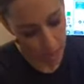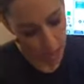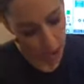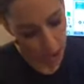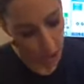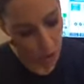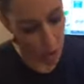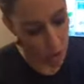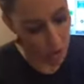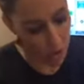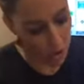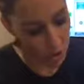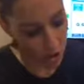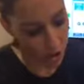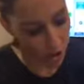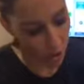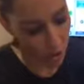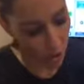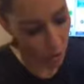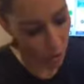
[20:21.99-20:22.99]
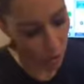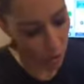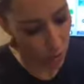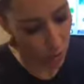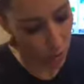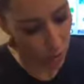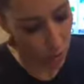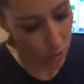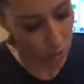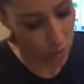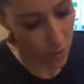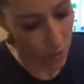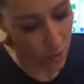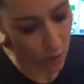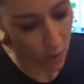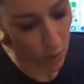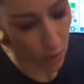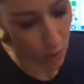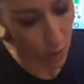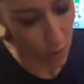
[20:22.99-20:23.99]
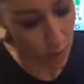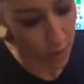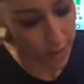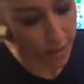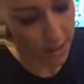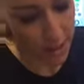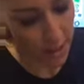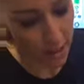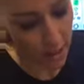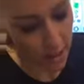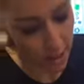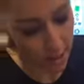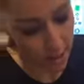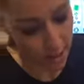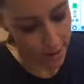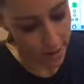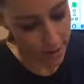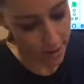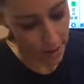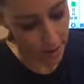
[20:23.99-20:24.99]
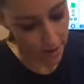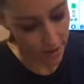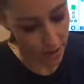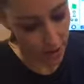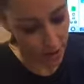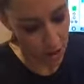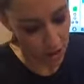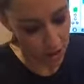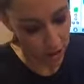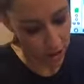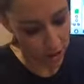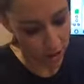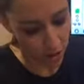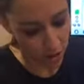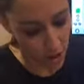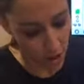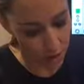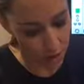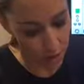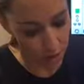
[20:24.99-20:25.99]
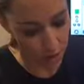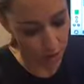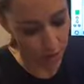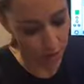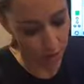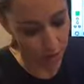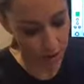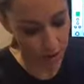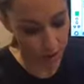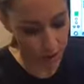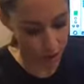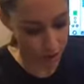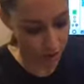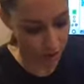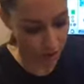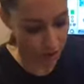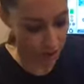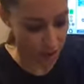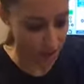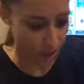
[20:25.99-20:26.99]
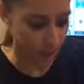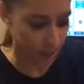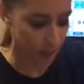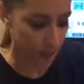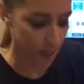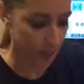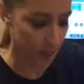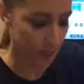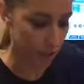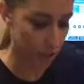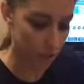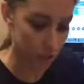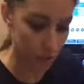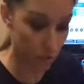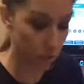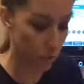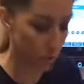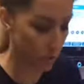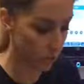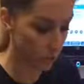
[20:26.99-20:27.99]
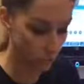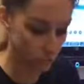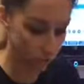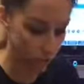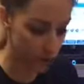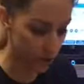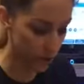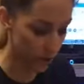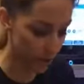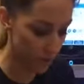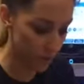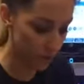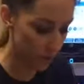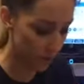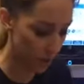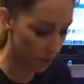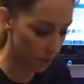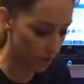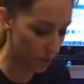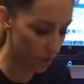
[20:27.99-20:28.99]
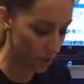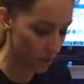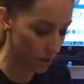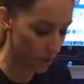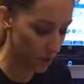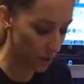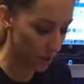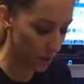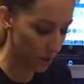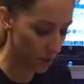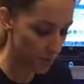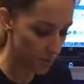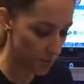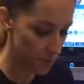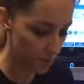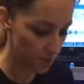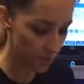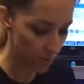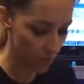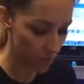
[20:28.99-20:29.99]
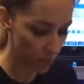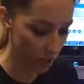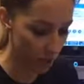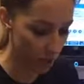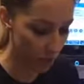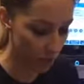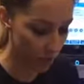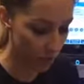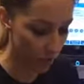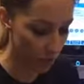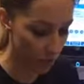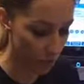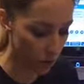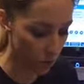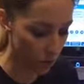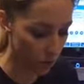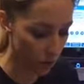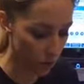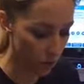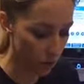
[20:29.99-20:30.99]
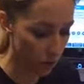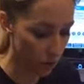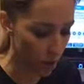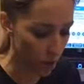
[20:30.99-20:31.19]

usually what we see is if there's a trauma, if there's an injury to the skin, you know, whether it be a cut or